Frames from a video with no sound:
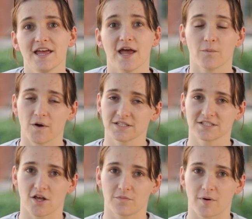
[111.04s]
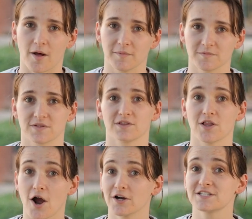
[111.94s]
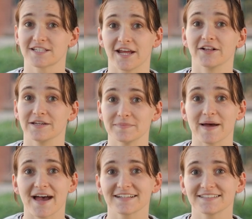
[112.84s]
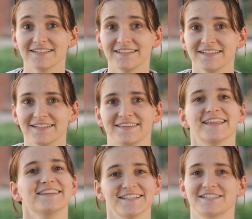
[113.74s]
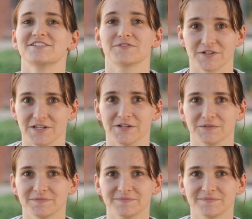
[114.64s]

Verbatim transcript: and want to solve problems with large-scale impact, then this is for you.